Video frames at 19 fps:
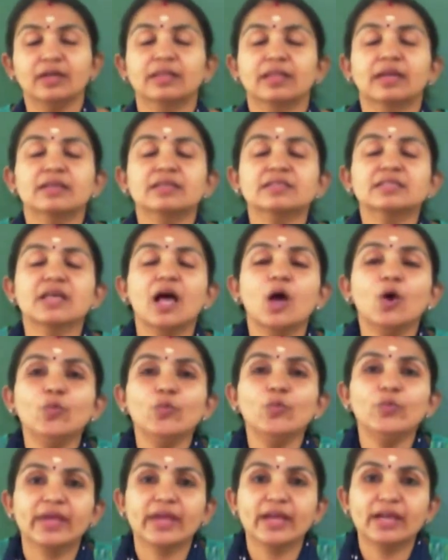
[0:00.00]
that is how
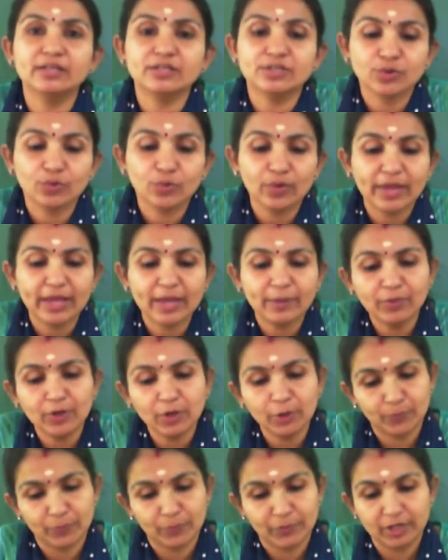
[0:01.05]
we can draw a
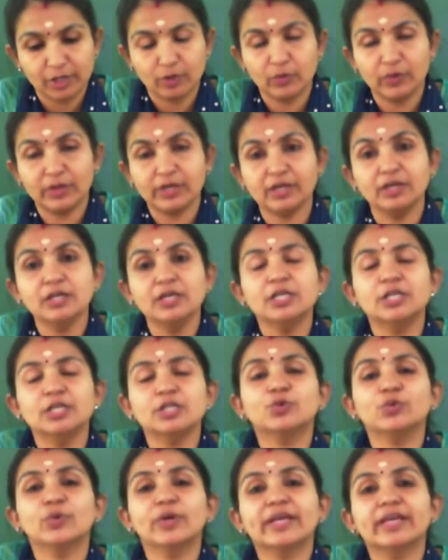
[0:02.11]
perpendicular
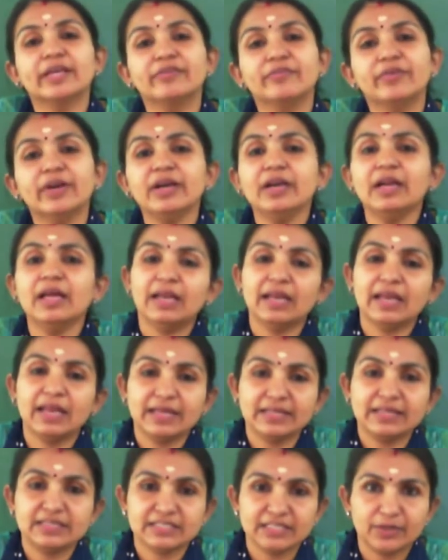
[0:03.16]
to a given
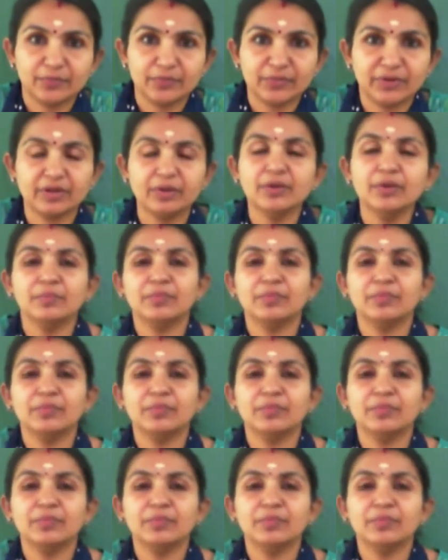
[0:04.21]
line segment.